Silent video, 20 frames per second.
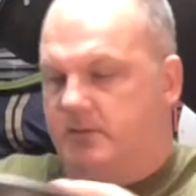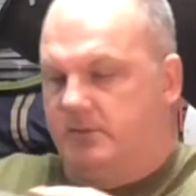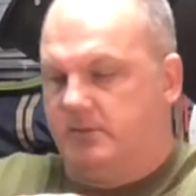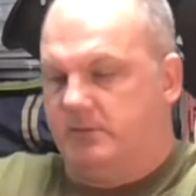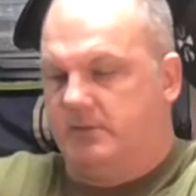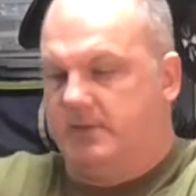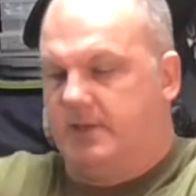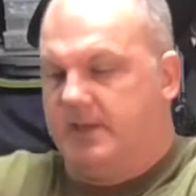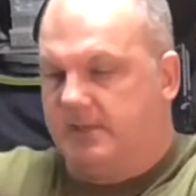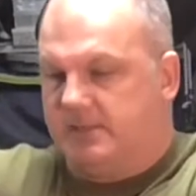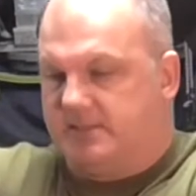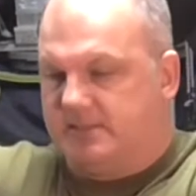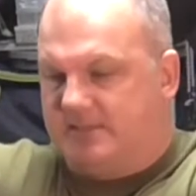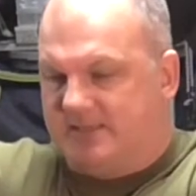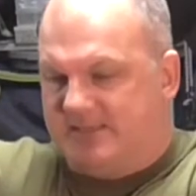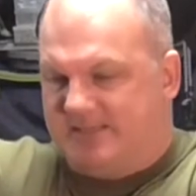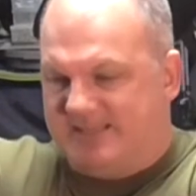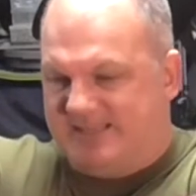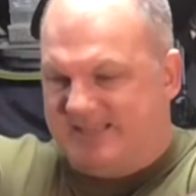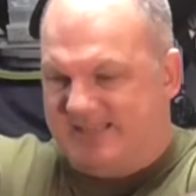So that's
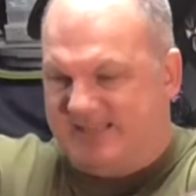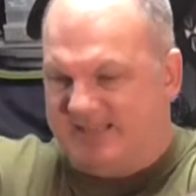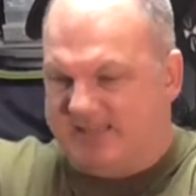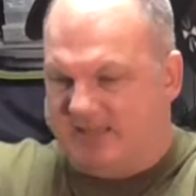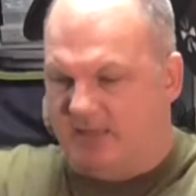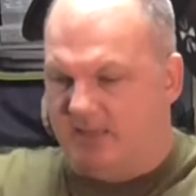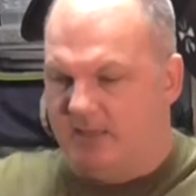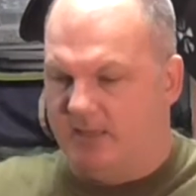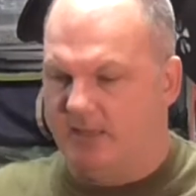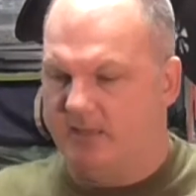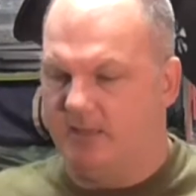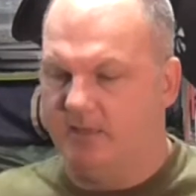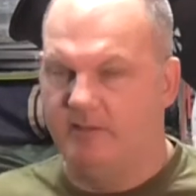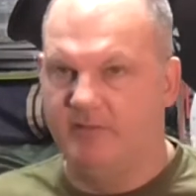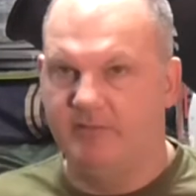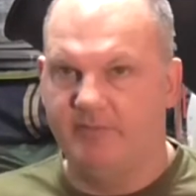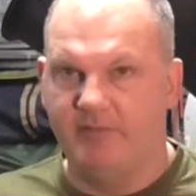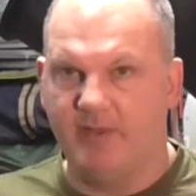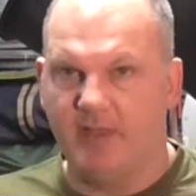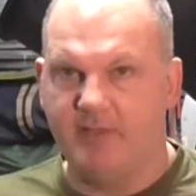
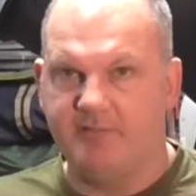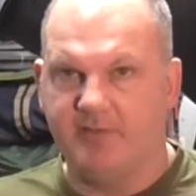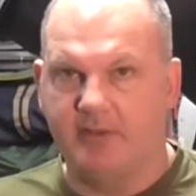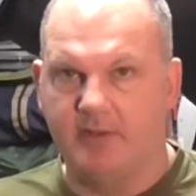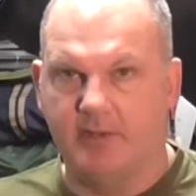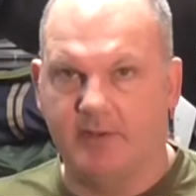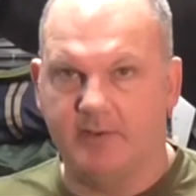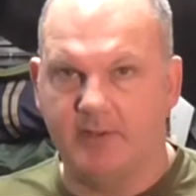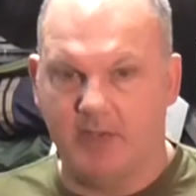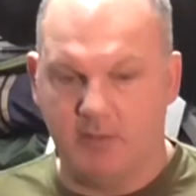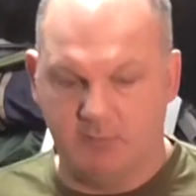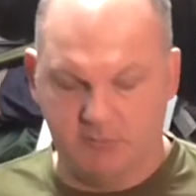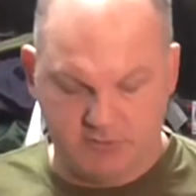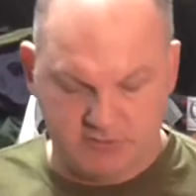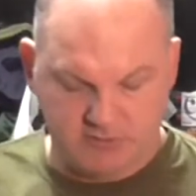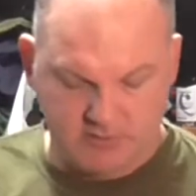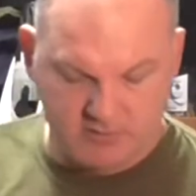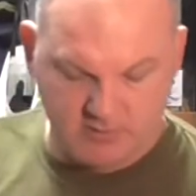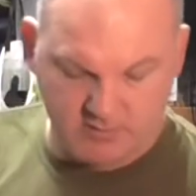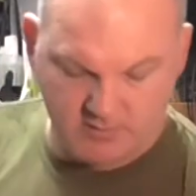5
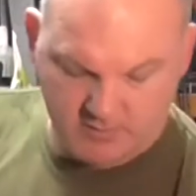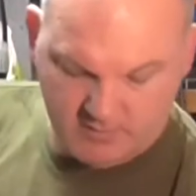kilograms.